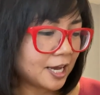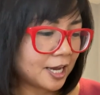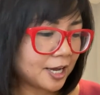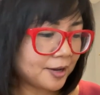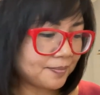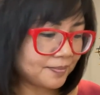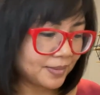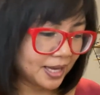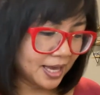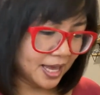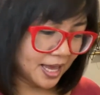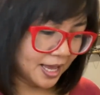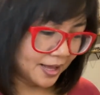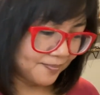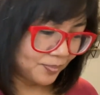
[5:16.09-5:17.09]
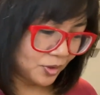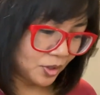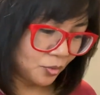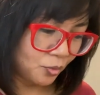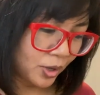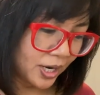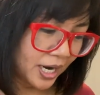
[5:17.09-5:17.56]
Um,
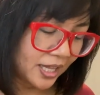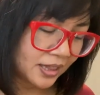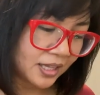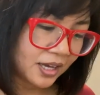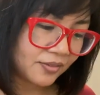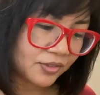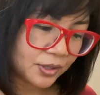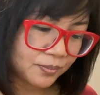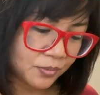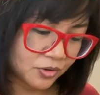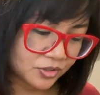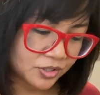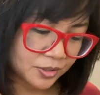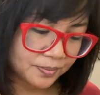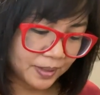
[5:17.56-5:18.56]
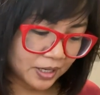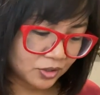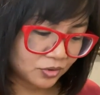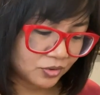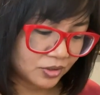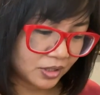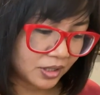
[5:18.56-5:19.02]
what I love the most about
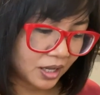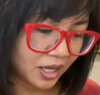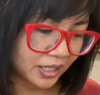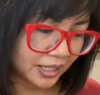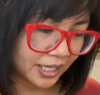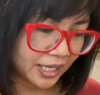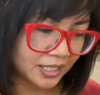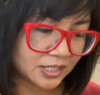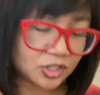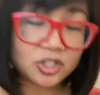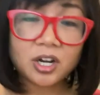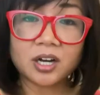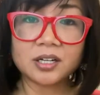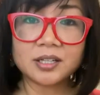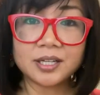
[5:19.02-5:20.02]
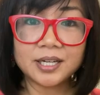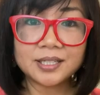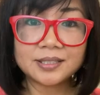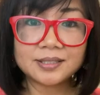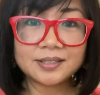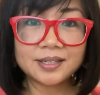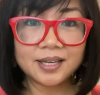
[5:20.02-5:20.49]
Oodaalolly's
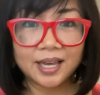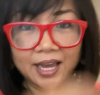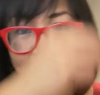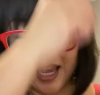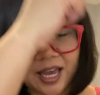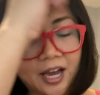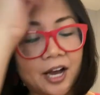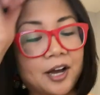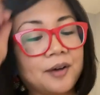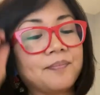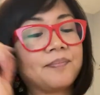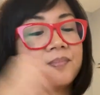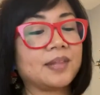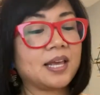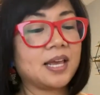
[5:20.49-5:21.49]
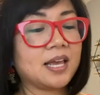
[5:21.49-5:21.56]
chocolates um,